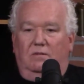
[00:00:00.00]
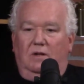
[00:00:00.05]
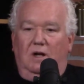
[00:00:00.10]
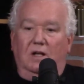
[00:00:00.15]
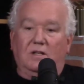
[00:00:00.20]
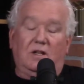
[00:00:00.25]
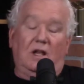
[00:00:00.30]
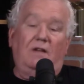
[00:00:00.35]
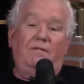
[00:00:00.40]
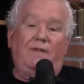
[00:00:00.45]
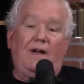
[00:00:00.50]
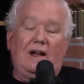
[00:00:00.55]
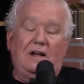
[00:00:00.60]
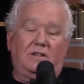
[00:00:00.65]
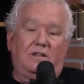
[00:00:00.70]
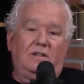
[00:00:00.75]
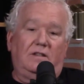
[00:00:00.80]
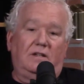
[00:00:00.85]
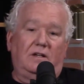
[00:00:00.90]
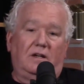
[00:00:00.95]
Constant. In fact,
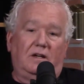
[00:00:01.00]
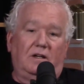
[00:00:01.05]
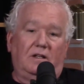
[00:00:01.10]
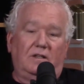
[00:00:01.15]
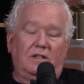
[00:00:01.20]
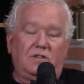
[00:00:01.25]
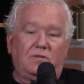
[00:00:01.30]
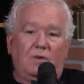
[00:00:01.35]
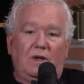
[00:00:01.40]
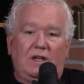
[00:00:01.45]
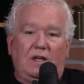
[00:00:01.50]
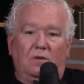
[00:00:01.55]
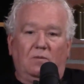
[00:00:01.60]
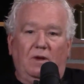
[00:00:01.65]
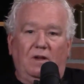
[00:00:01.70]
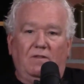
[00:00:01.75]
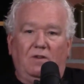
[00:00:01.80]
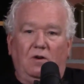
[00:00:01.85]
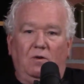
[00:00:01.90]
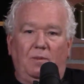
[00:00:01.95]
this weekend we
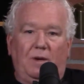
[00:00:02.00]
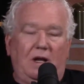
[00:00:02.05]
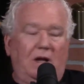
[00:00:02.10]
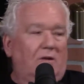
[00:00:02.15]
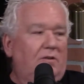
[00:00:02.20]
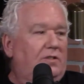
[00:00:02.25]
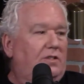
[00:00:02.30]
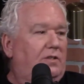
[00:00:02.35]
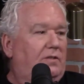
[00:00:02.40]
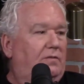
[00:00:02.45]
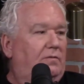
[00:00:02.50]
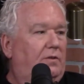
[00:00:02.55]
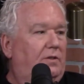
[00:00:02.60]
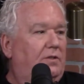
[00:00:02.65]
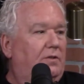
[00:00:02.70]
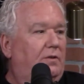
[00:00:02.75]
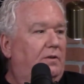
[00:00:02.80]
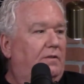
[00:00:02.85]
have an open house. We're doing.